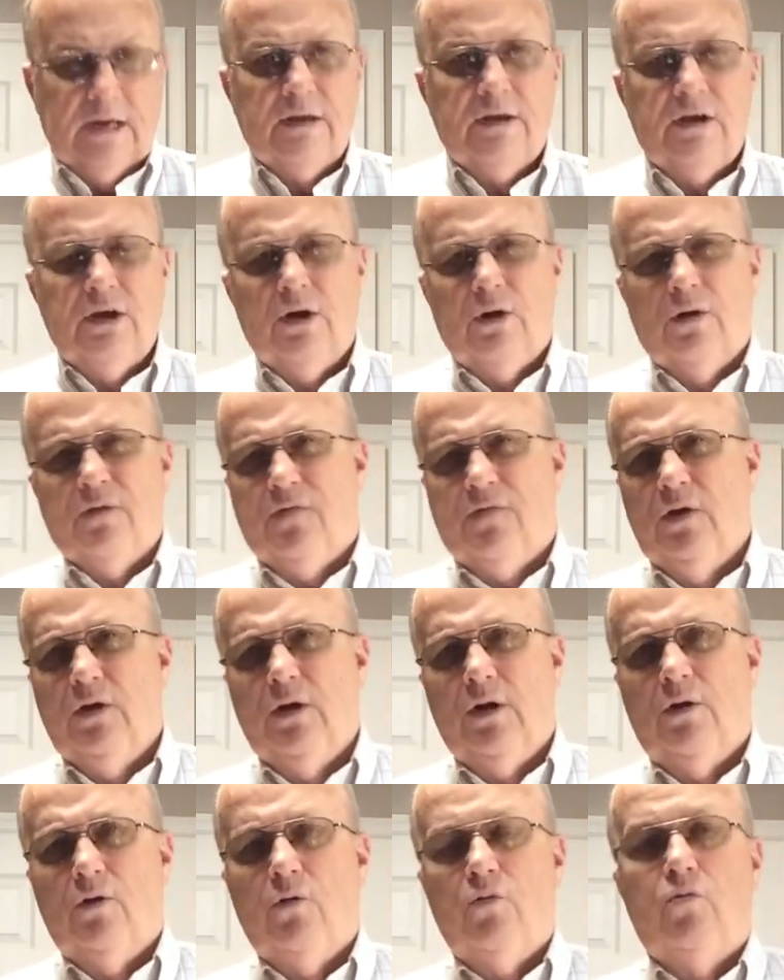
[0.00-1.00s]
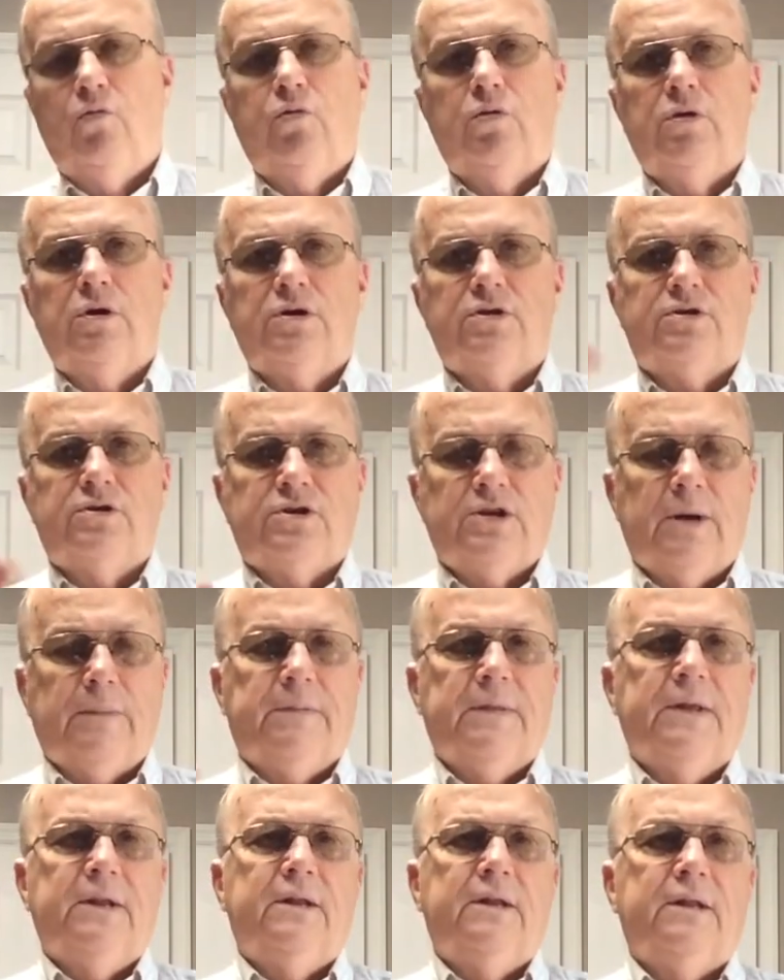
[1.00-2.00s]
You know, if you know
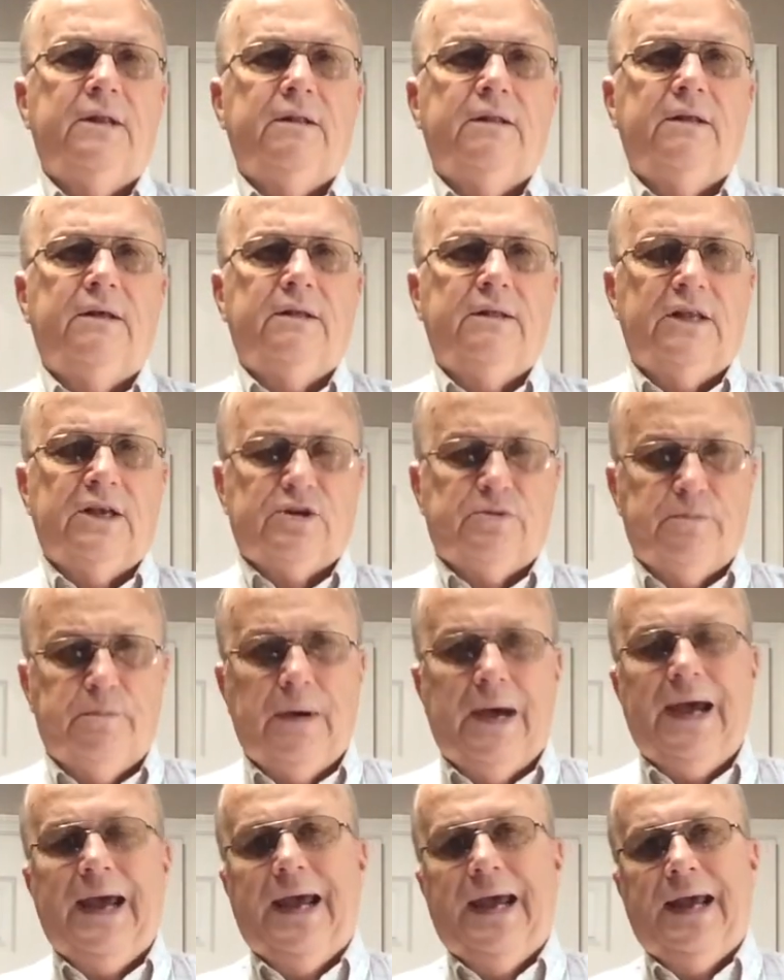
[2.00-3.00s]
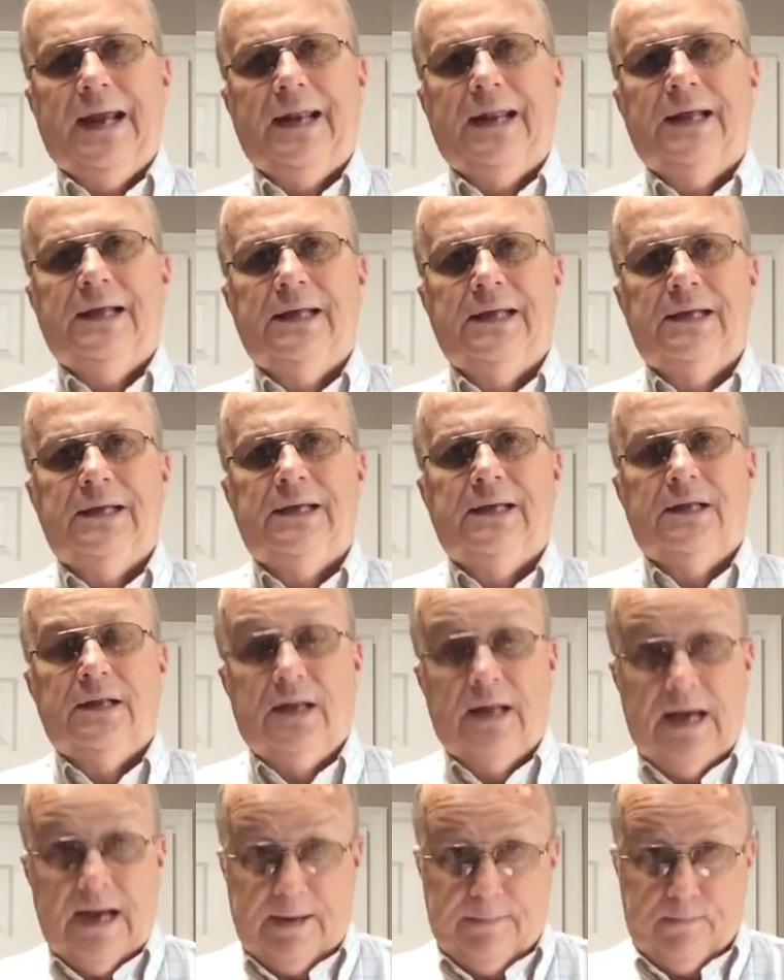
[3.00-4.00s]
something that's bad,
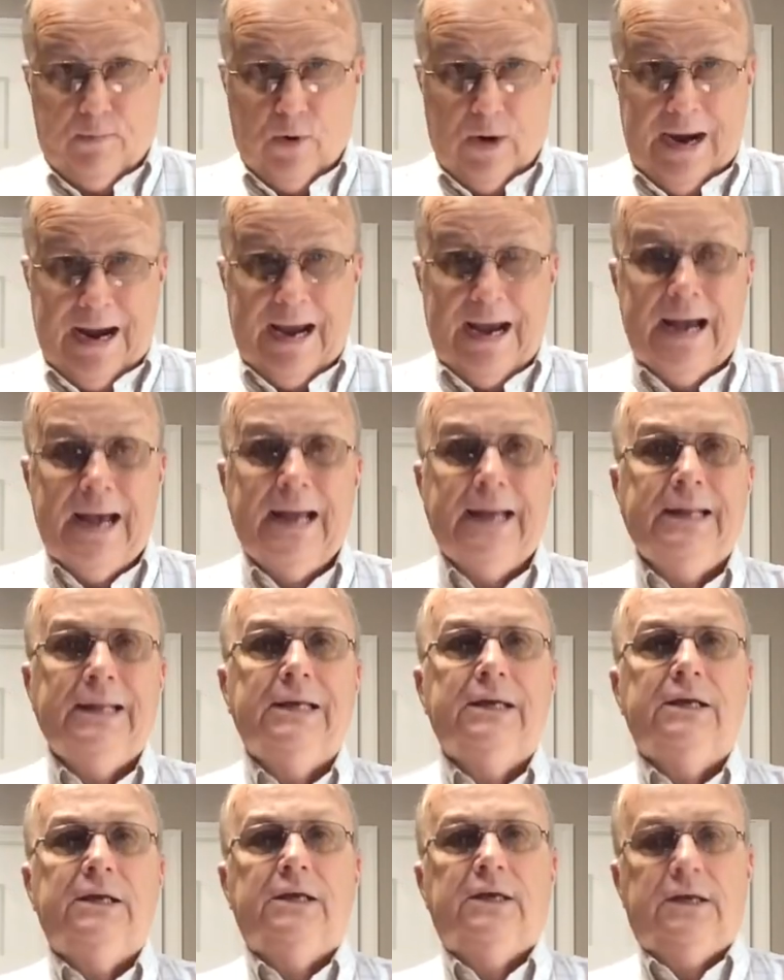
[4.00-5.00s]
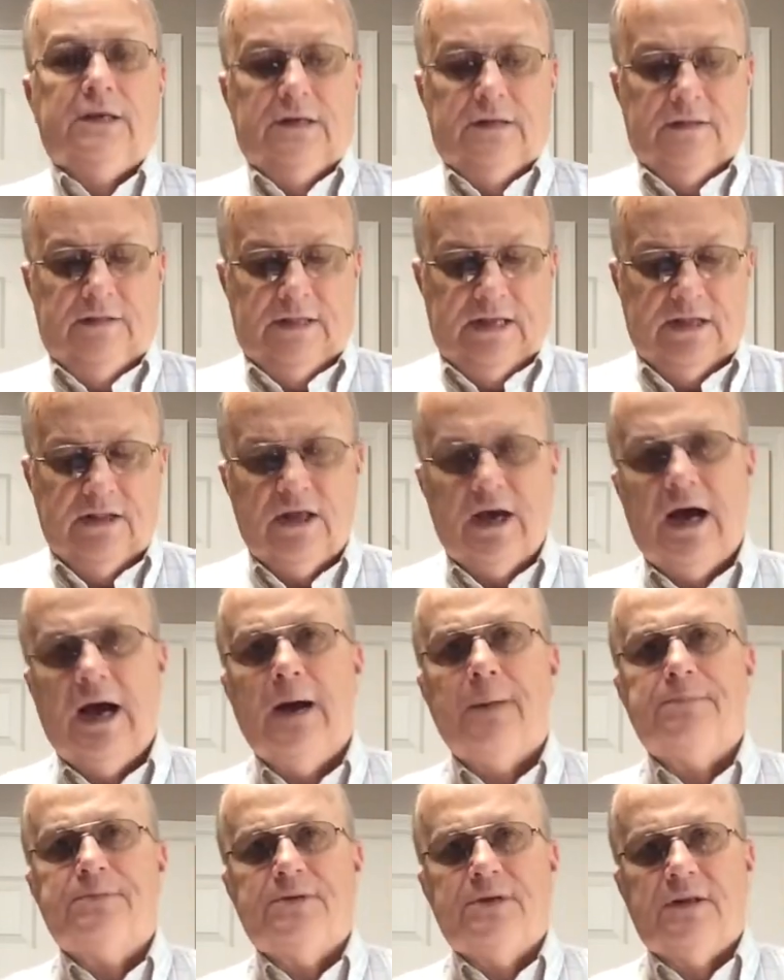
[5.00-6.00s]
like pride, then the
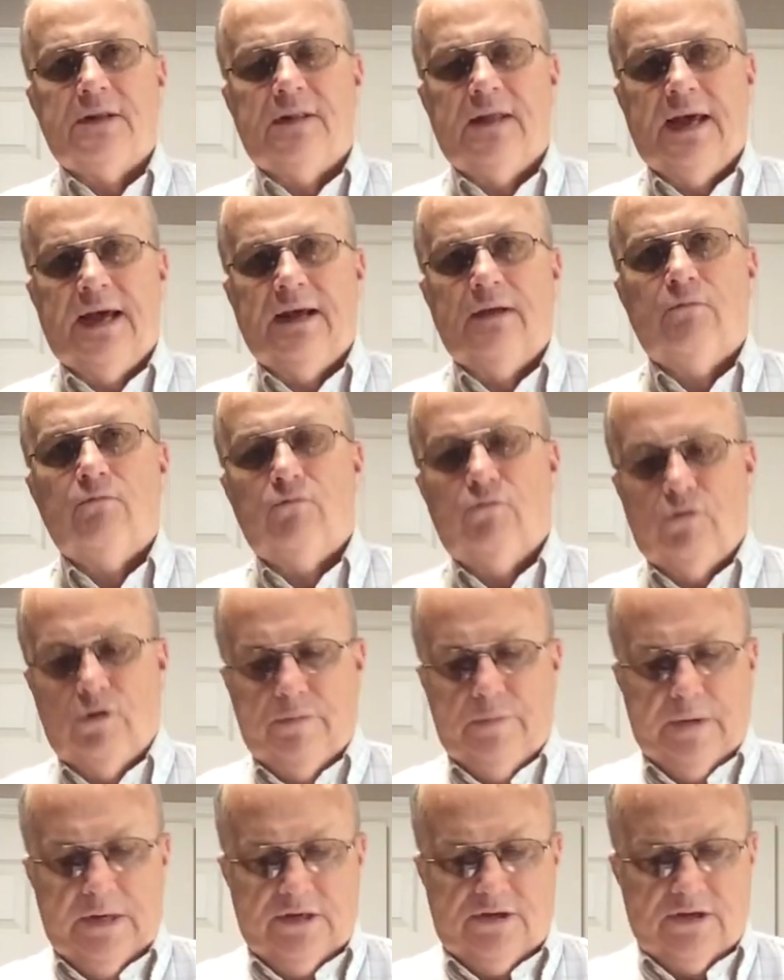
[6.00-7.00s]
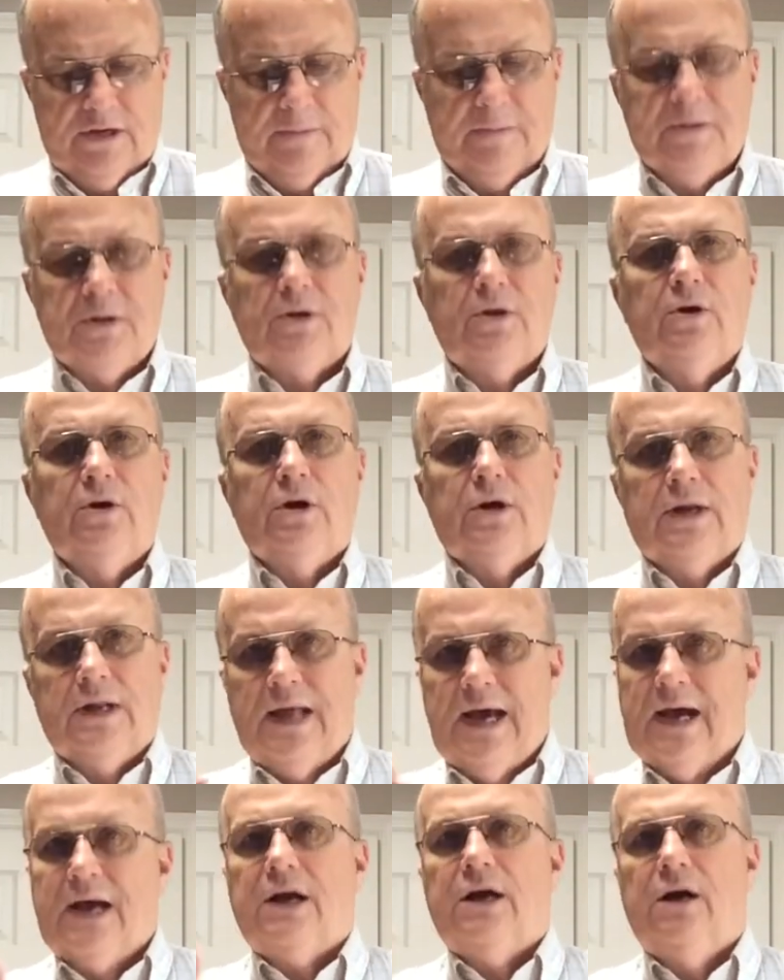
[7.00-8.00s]
opposite of that would be something good,
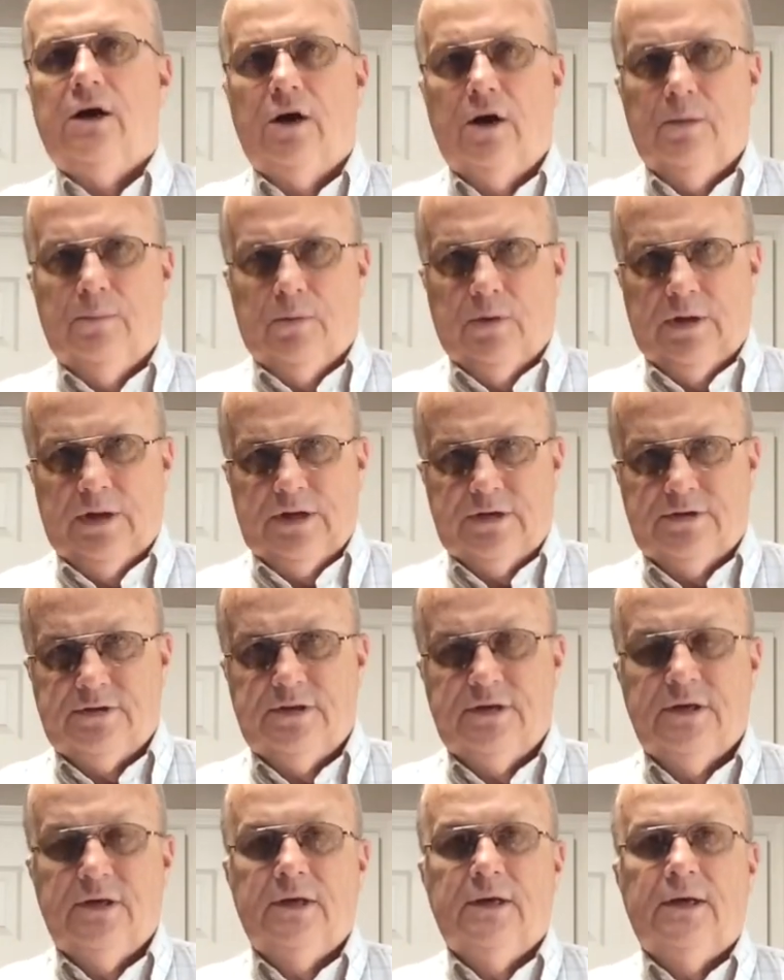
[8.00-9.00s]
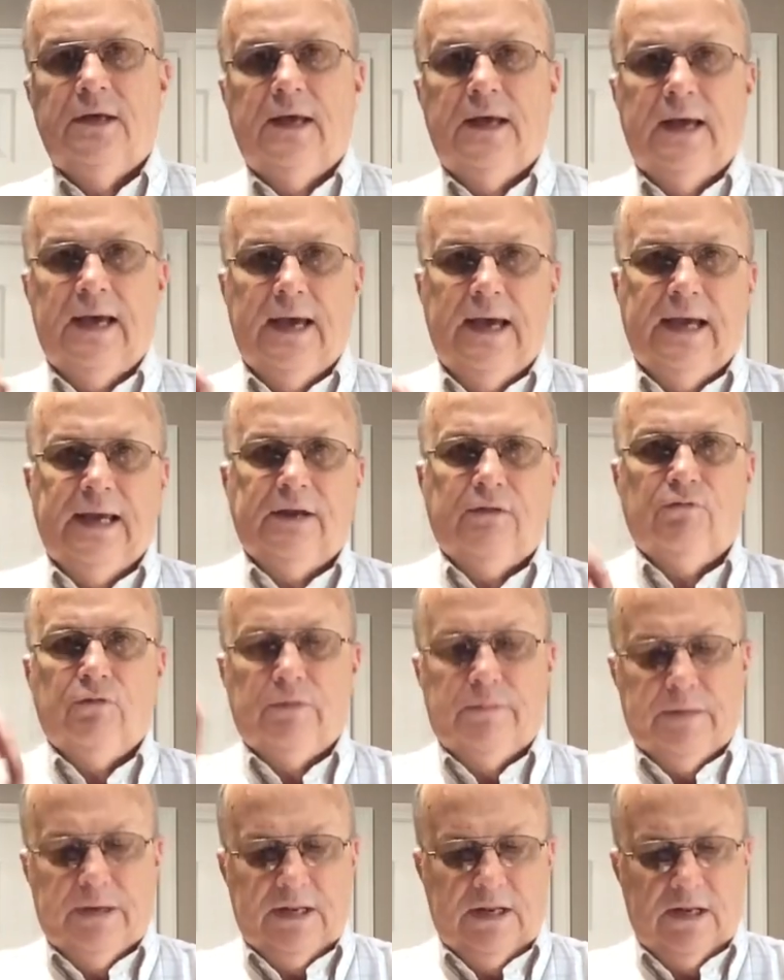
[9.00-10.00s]
like humbleness. Hate
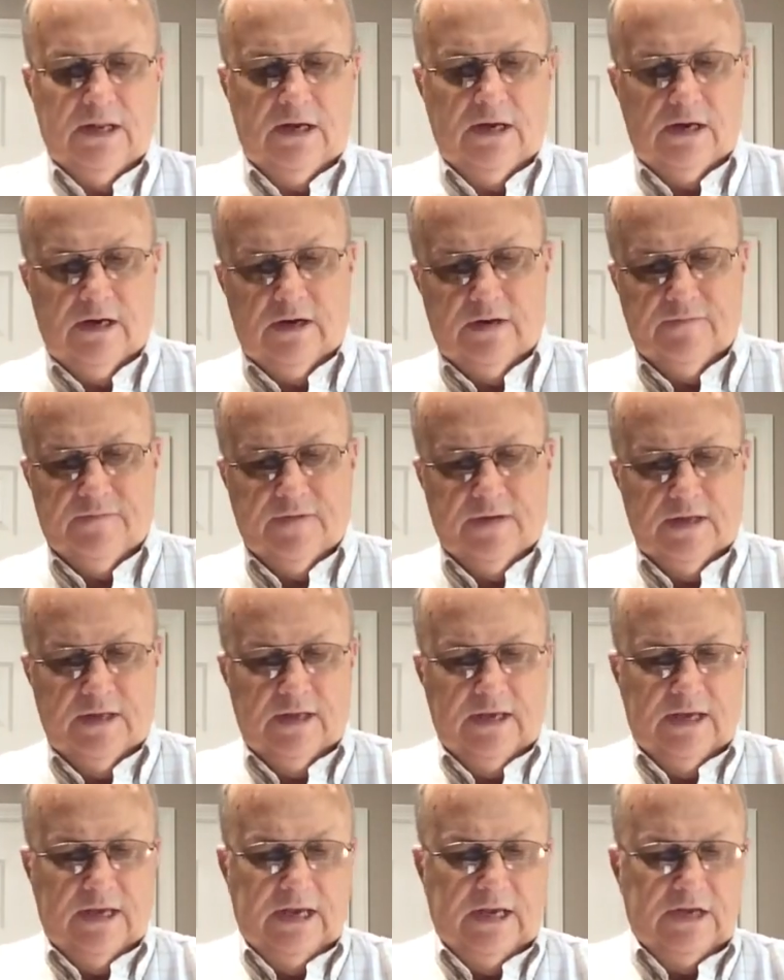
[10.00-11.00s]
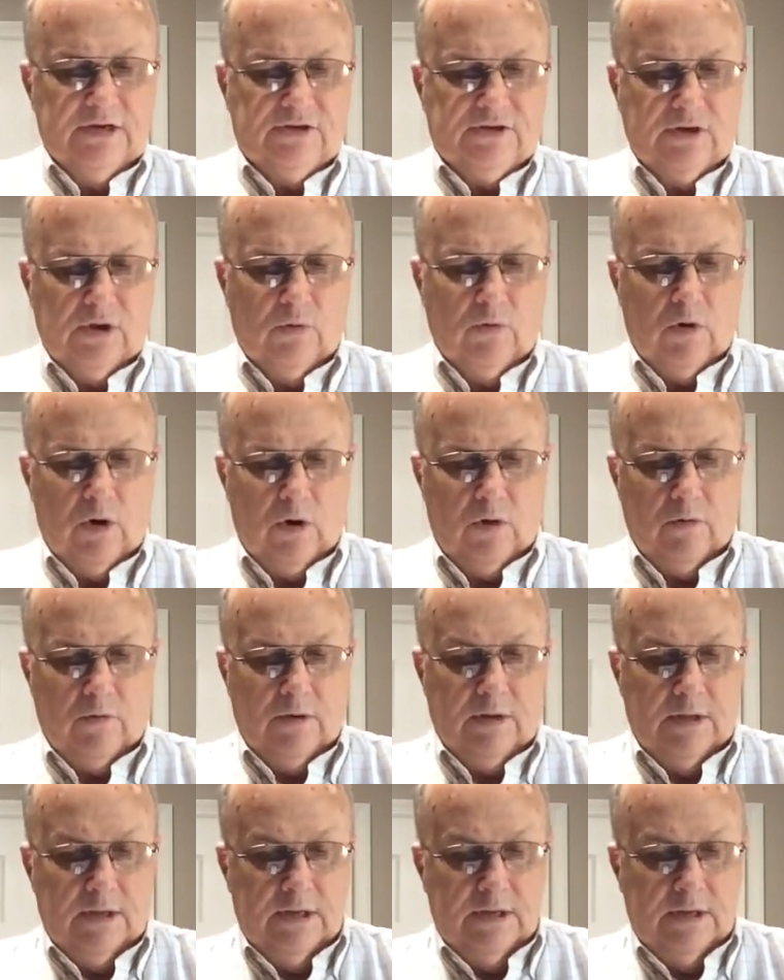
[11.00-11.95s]
would be love, and so on.